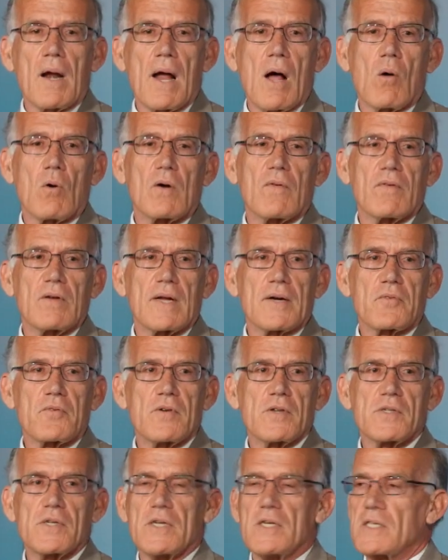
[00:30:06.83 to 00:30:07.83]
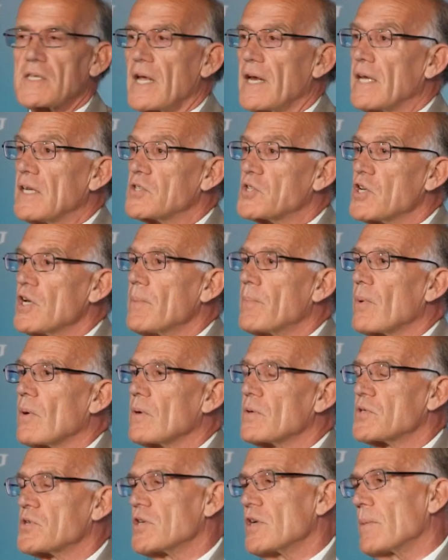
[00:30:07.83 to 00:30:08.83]
hour of electricity is getting cheaper
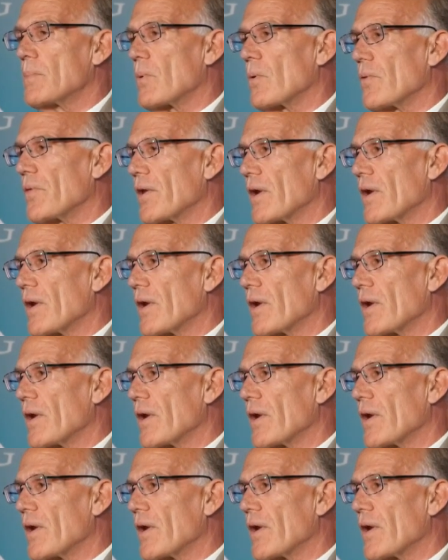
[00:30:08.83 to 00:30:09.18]
and cheaper in